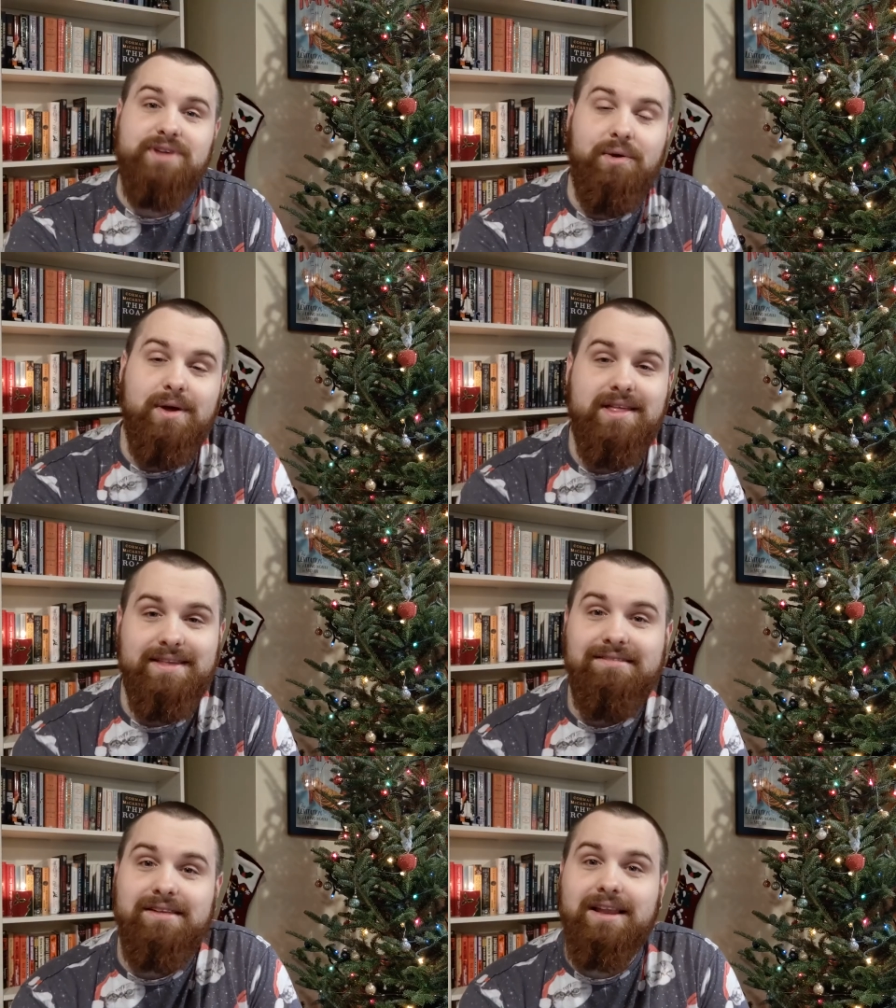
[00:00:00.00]
So
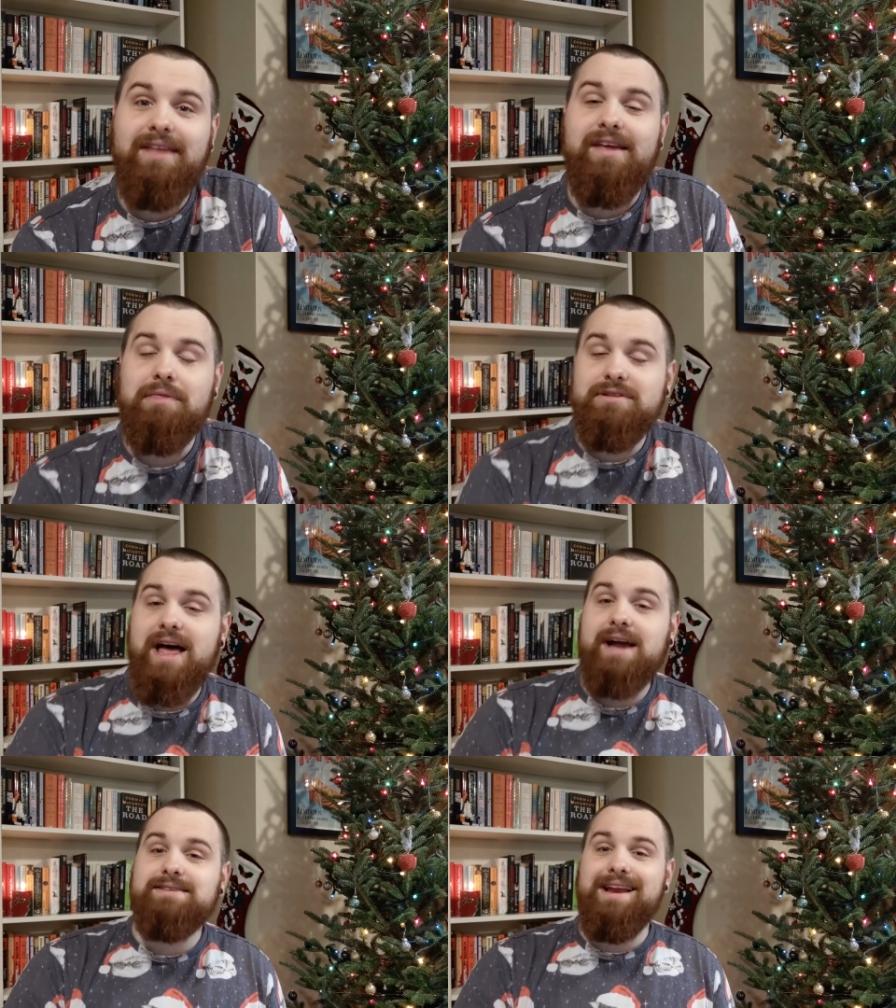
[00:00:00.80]
this, like the other
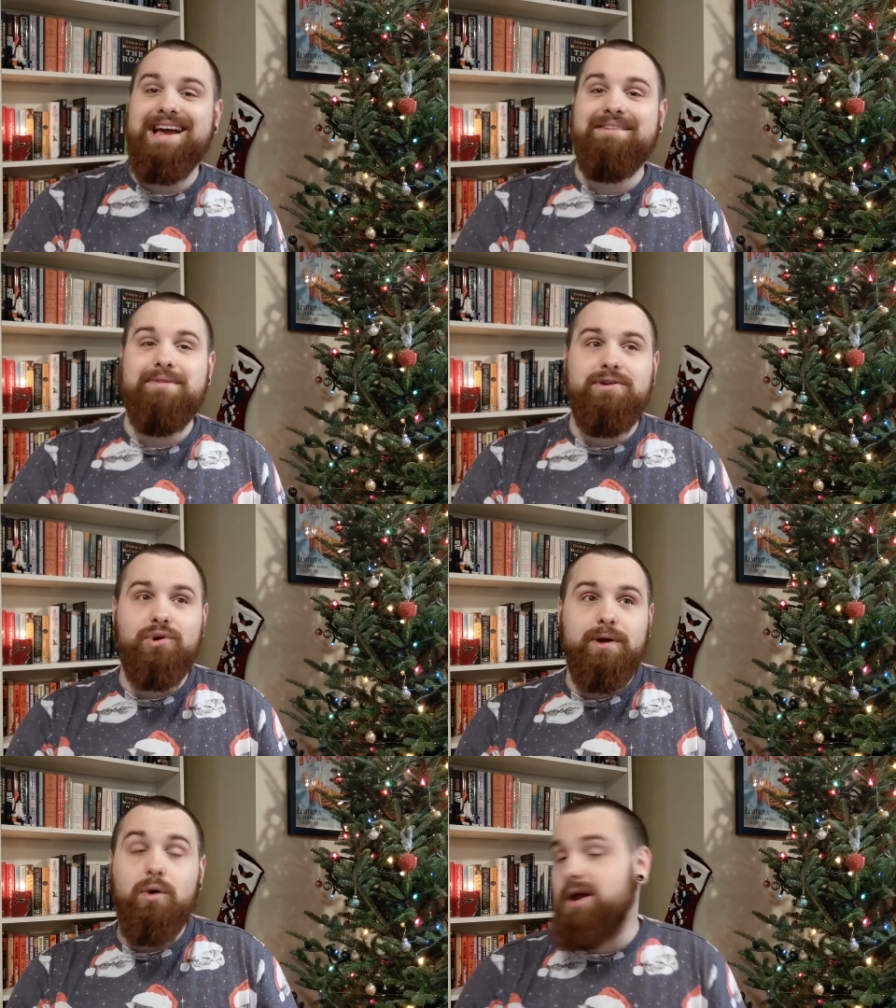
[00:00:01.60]
tags that I have been
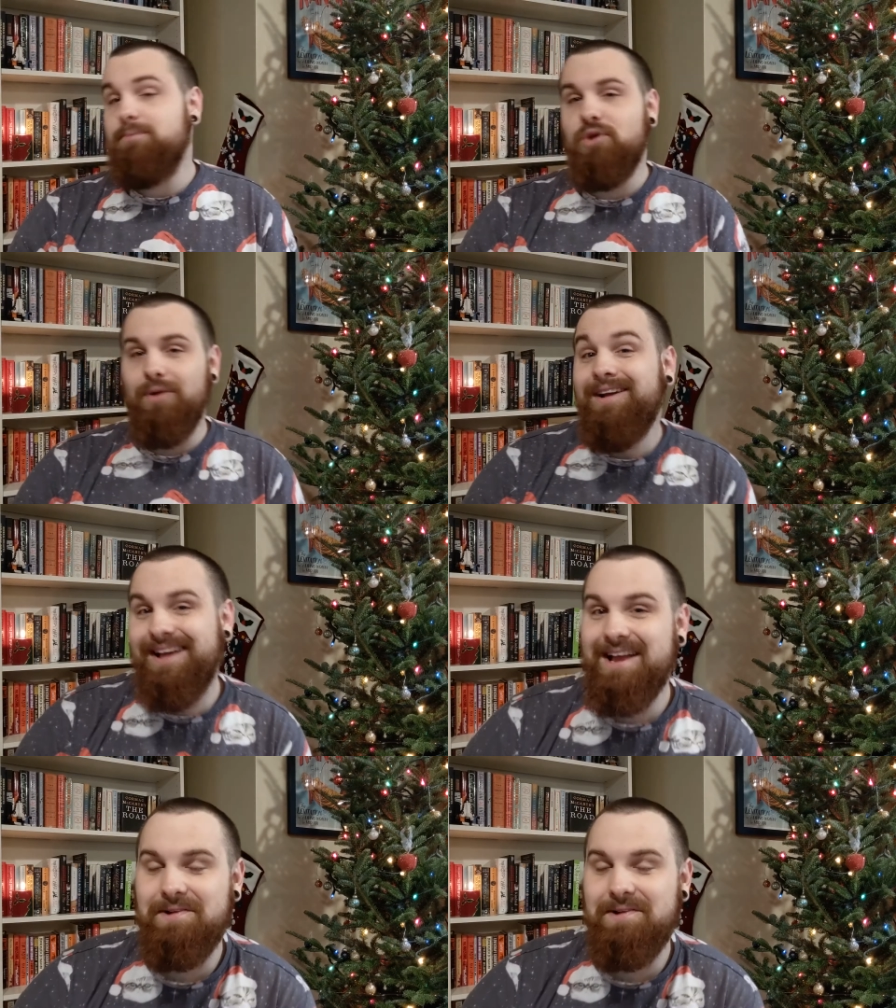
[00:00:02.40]
doing or am doing